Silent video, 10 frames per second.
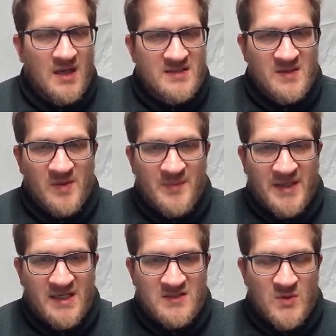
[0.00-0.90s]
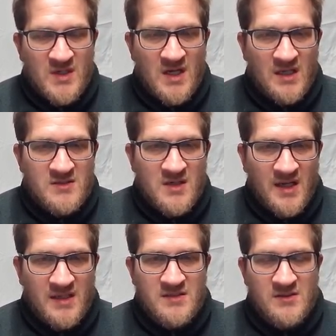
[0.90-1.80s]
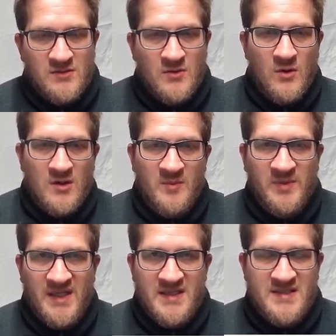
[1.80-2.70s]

simply because we're not trying to corner place